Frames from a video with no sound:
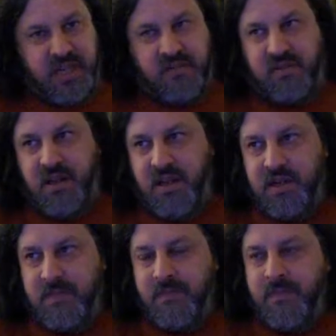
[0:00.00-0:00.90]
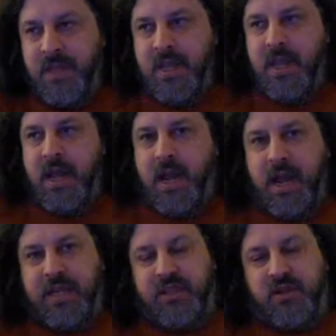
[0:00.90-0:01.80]
T S vlog.
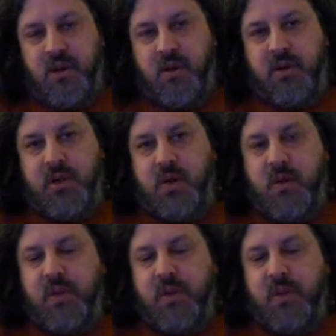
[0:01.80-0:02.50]
I don't know.